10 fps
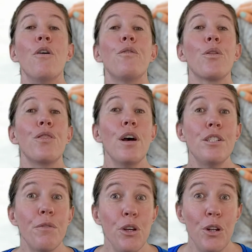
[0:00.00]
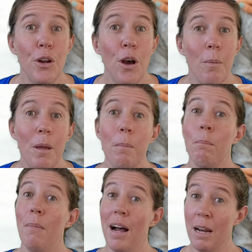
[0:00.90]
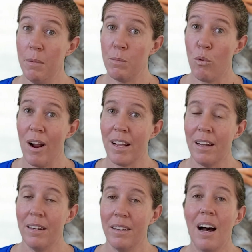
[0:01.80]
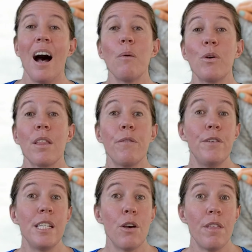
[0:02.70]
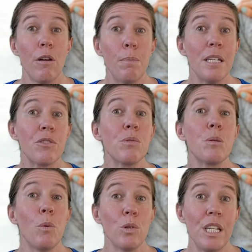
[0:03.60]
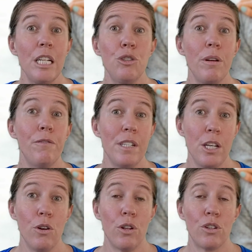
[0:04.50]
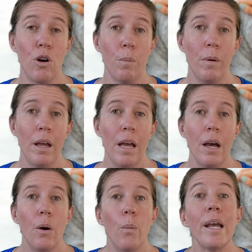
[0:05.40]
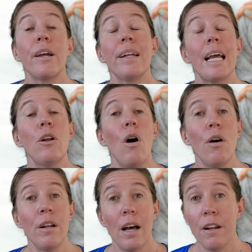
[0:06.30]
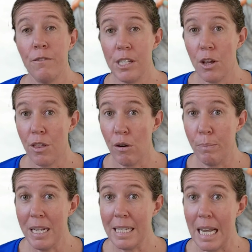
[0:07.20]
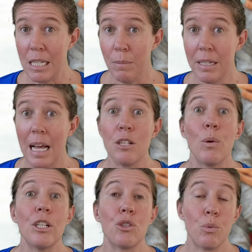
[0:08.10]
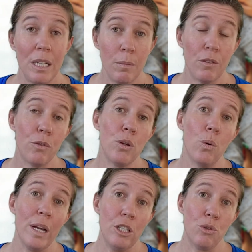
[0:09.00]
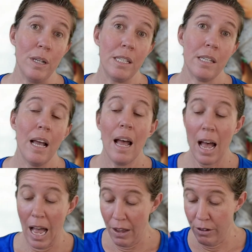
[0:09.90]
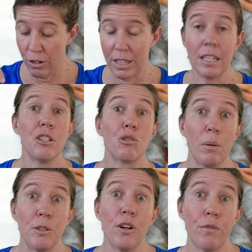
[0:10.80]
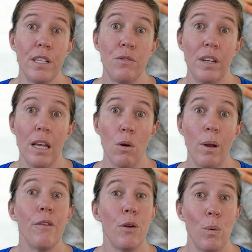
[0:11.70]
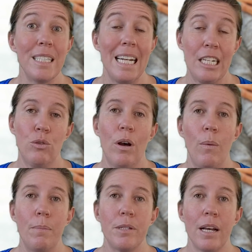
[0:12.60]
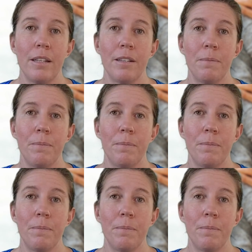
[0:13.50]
For those of you who don't know me, my name is Maryke. I'm one of the physiotherapists from sportsinjuryphysio.com, where you can get online physiotherapy assessment as well as treatment for your injuries. Have a look at the description of this video if you want a link to our website.